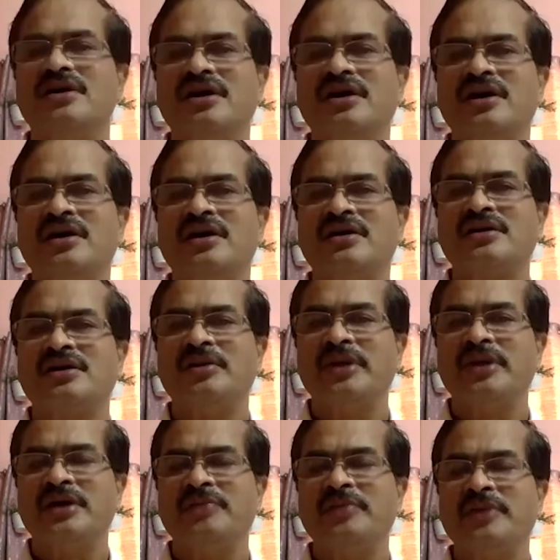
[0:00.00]
are
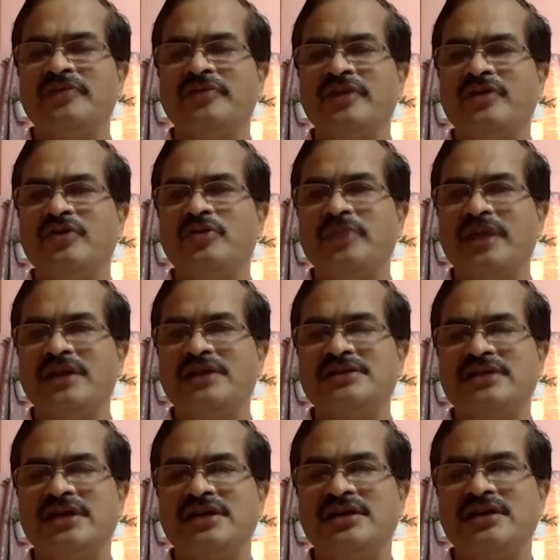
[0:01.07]
coming up, and we have to manage
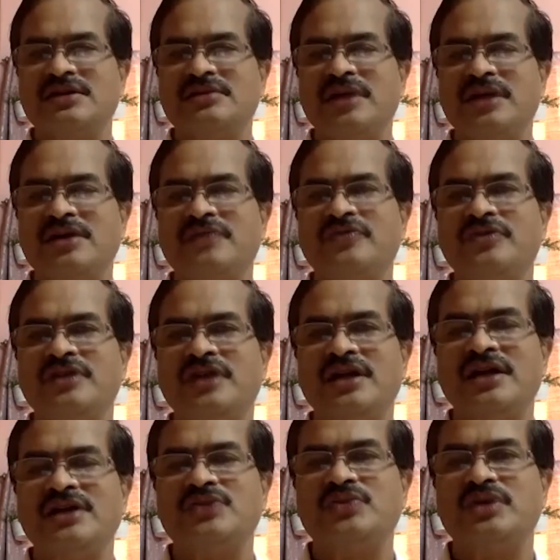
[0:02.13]
that backup for that
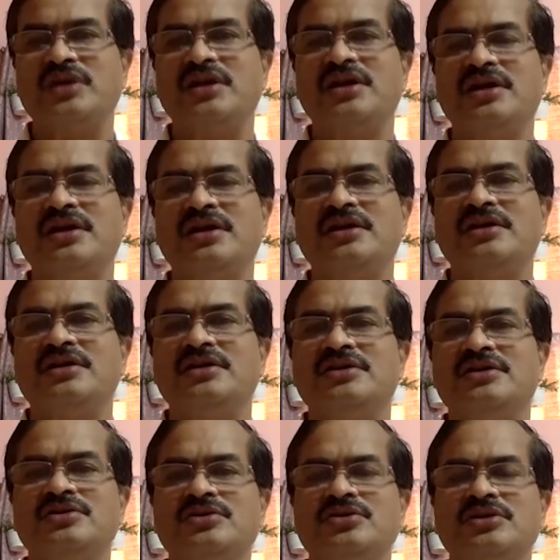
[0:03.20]
as well.
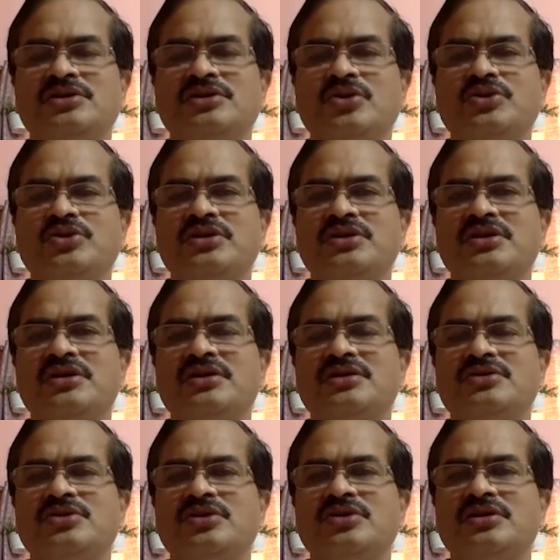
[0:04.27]
So the solution
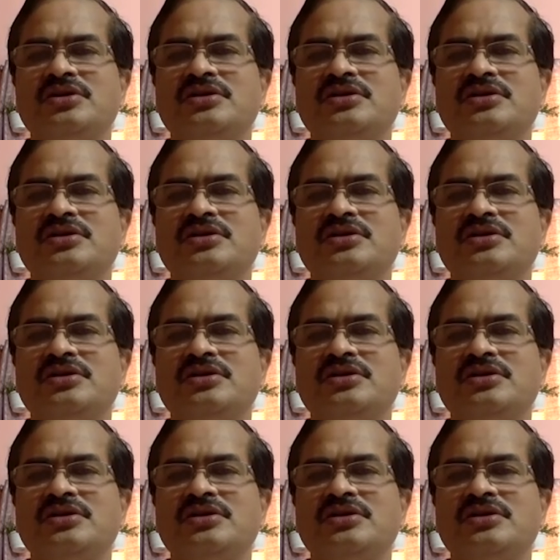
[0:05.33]
should